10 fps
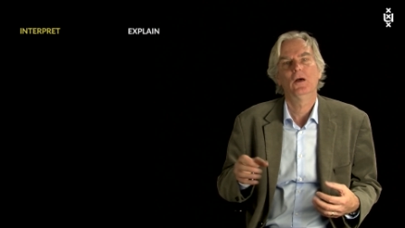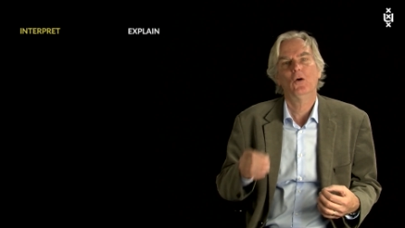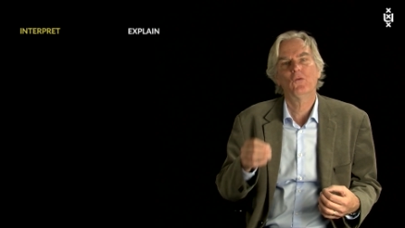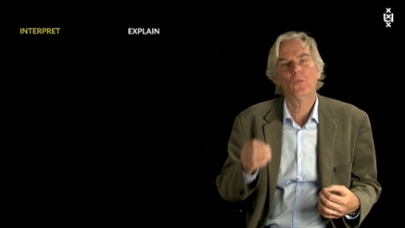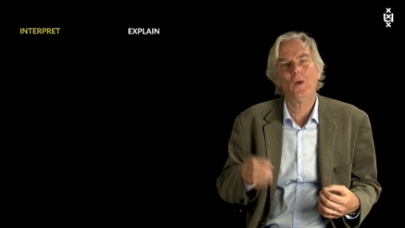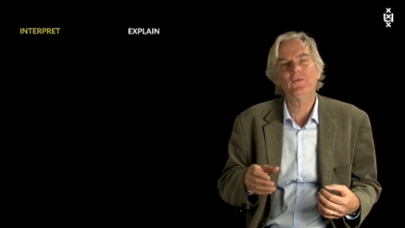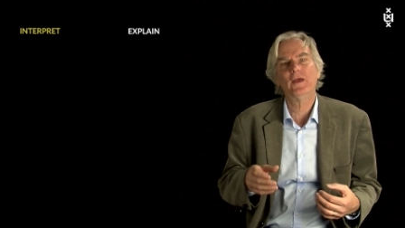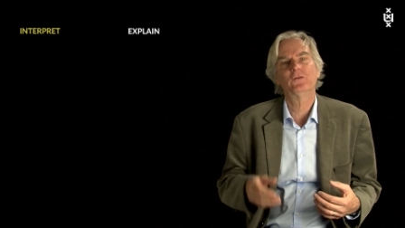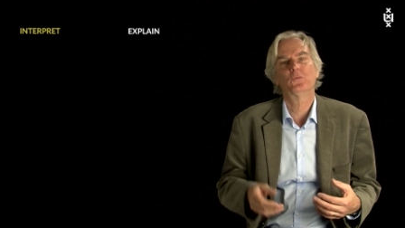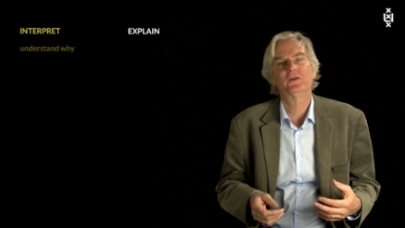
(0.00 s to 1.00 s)
On the one
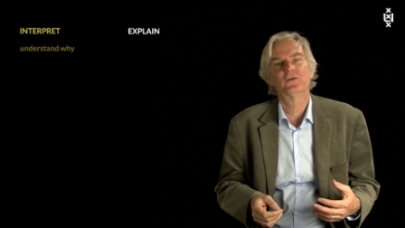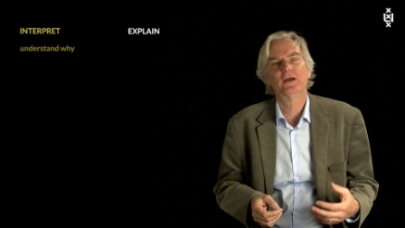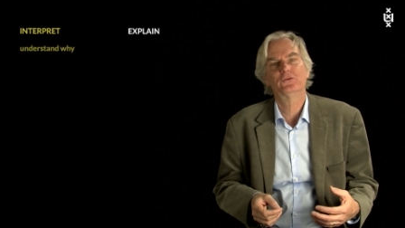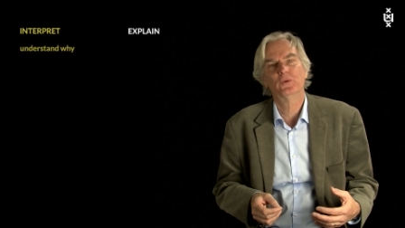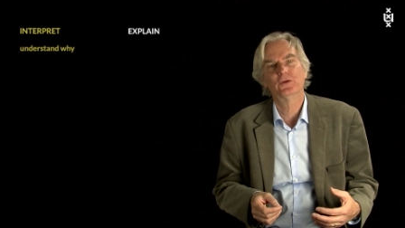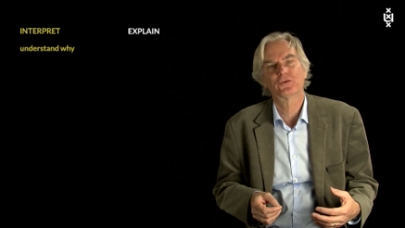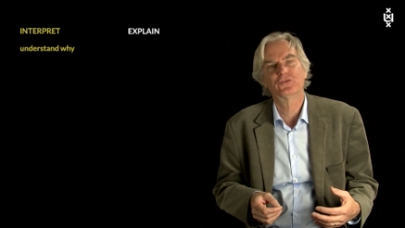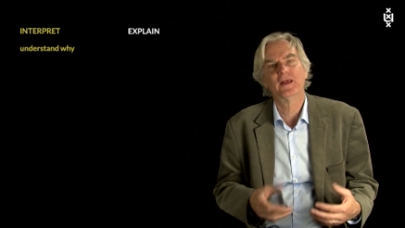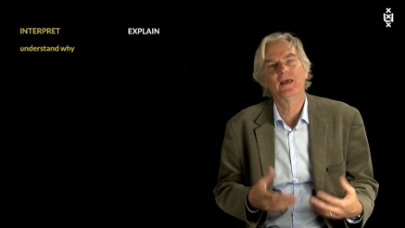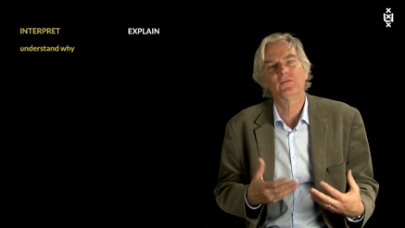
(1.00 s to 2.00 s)
hand, we try to
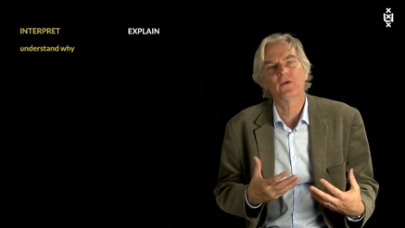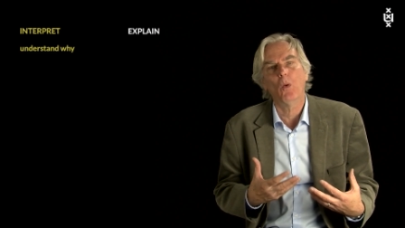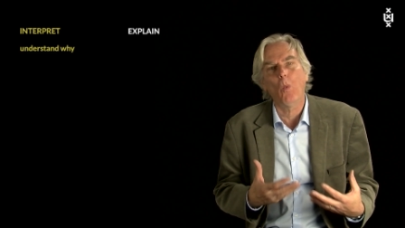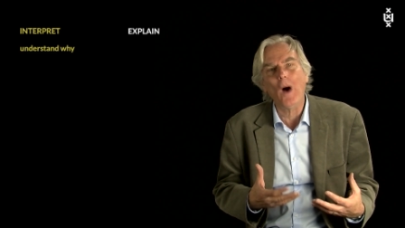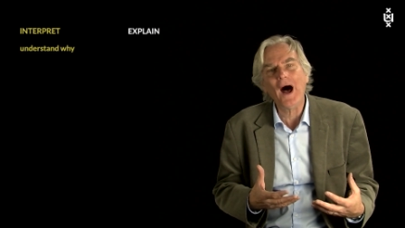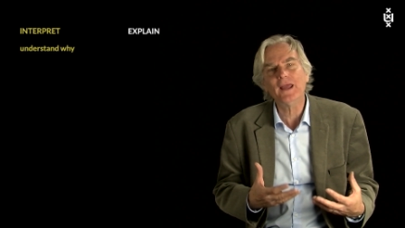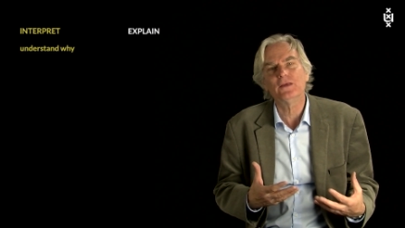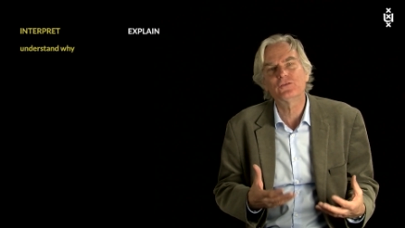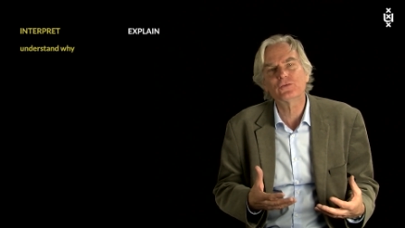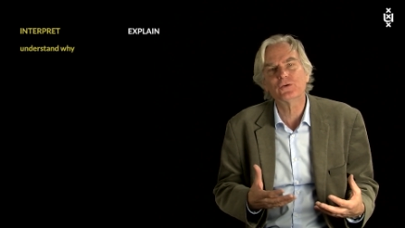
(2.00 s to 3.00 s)
understand why
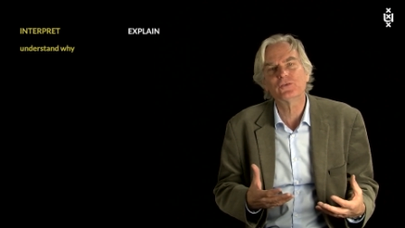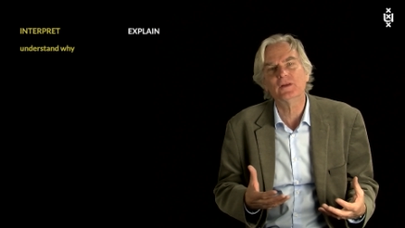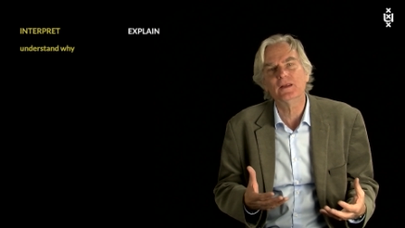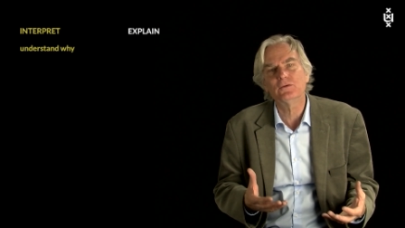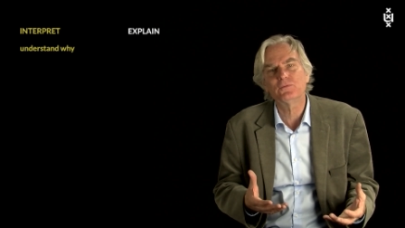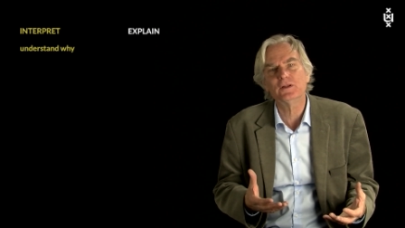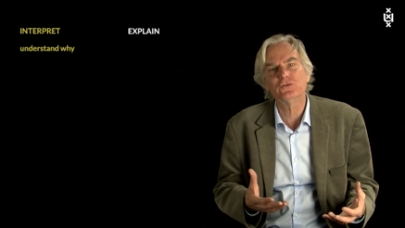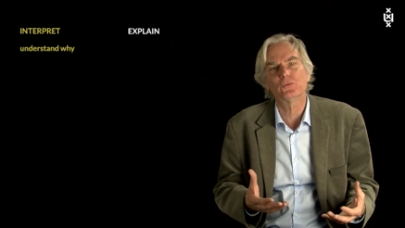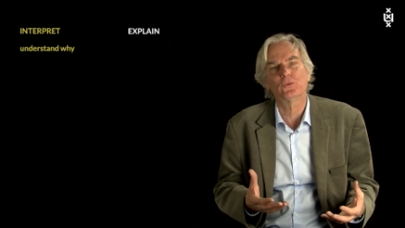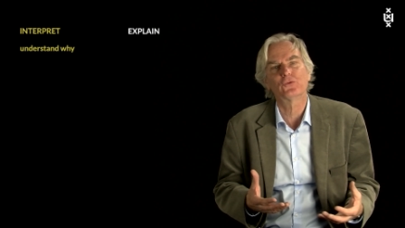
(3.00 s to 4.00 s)
certain
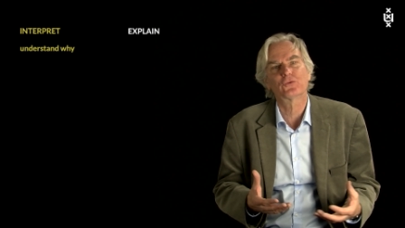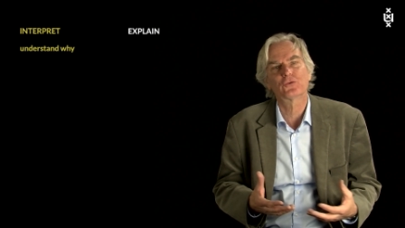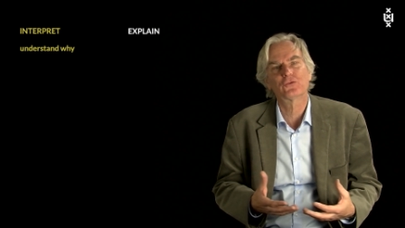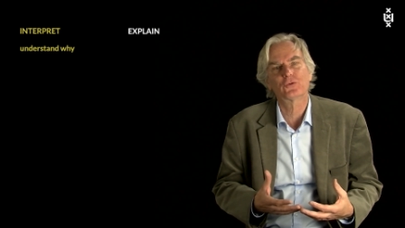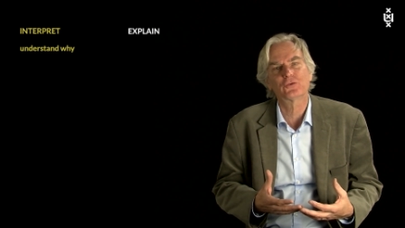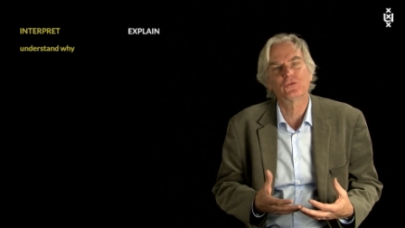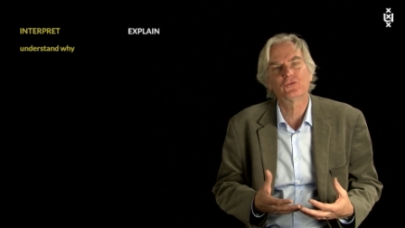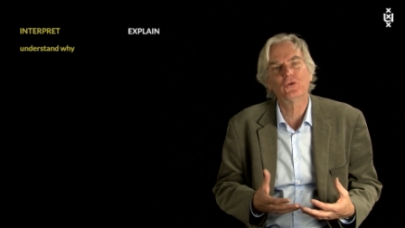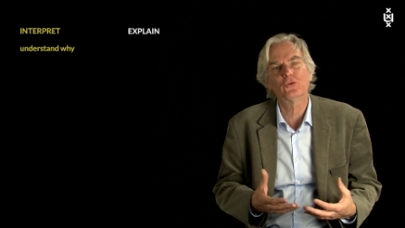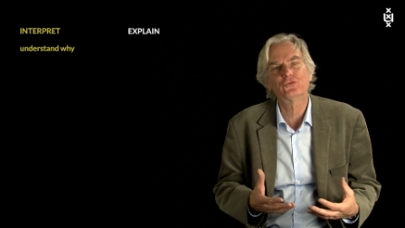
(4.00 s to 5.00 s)
individuals or certain
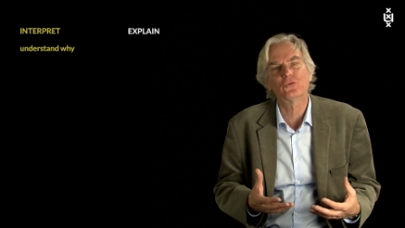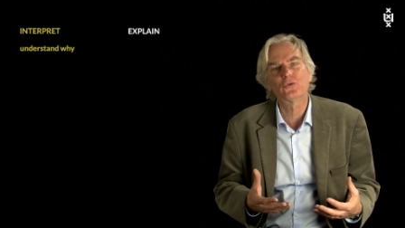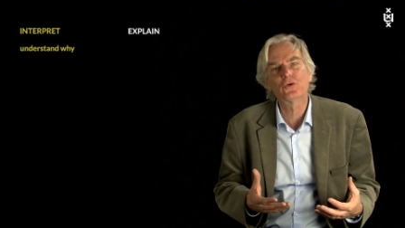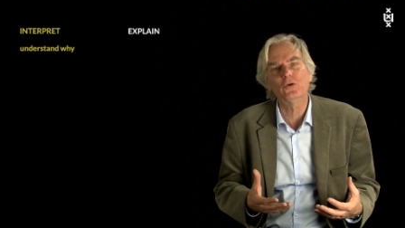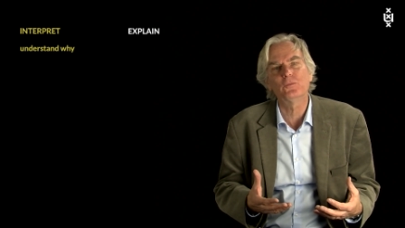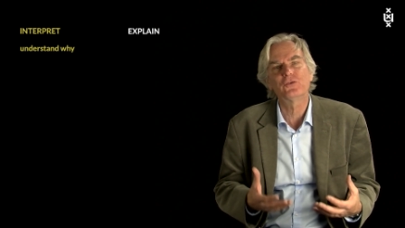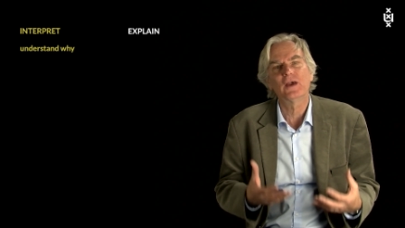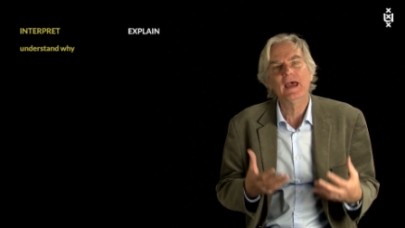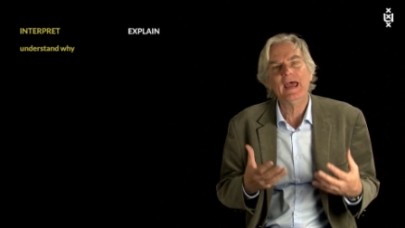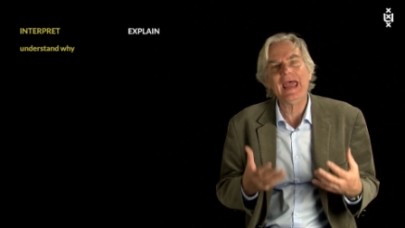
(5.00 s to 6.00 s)
social groups
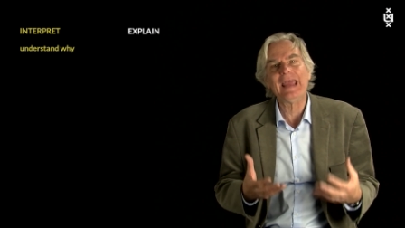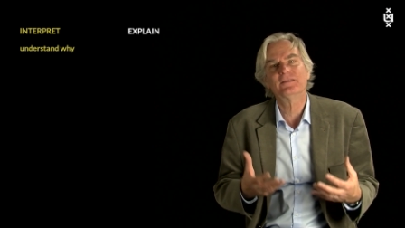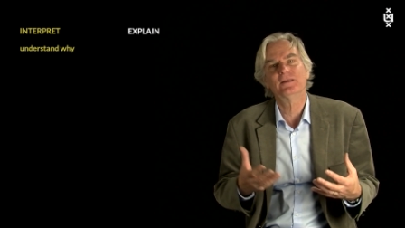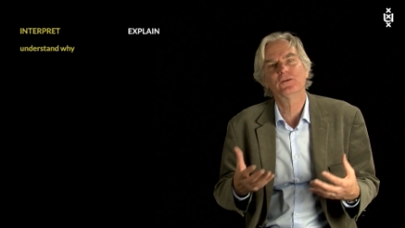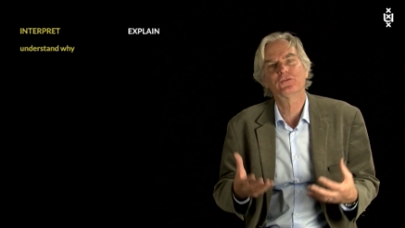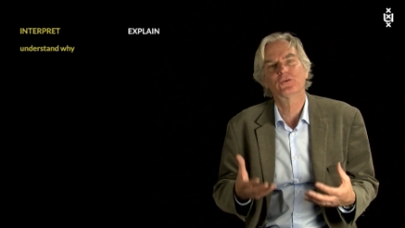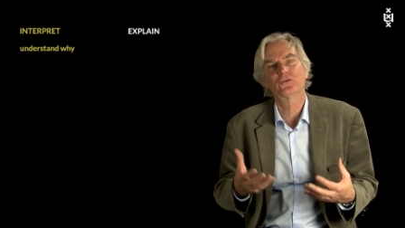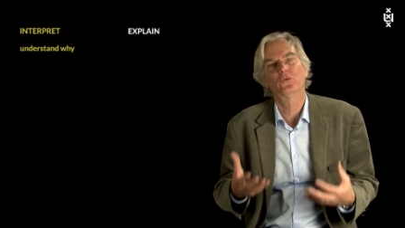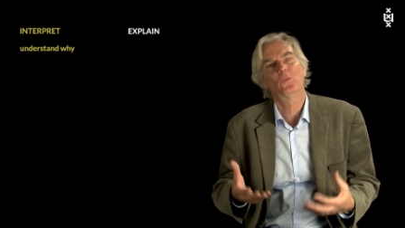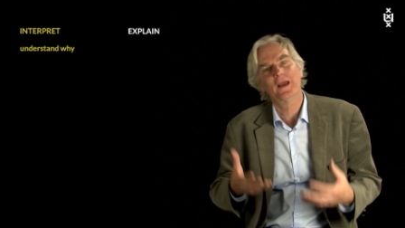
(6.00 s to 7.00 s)
act in a
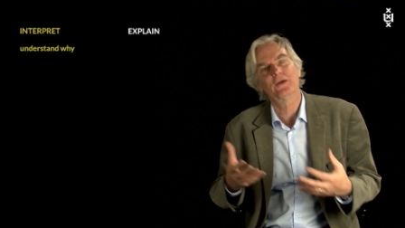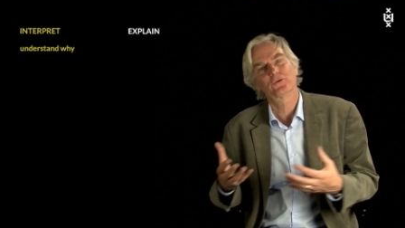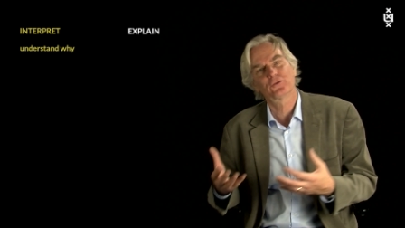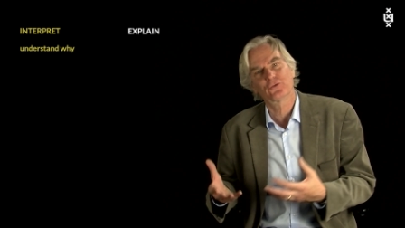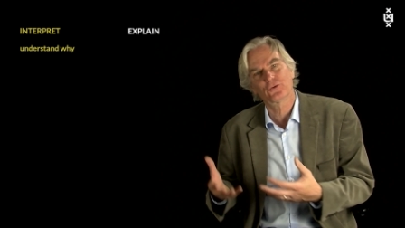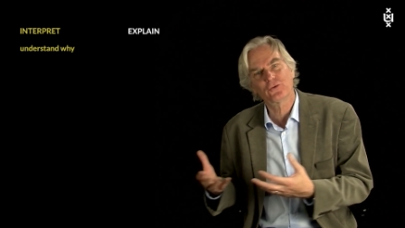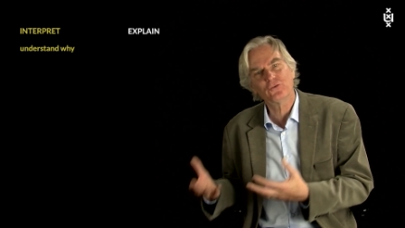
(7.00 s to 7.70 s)
certain way under certain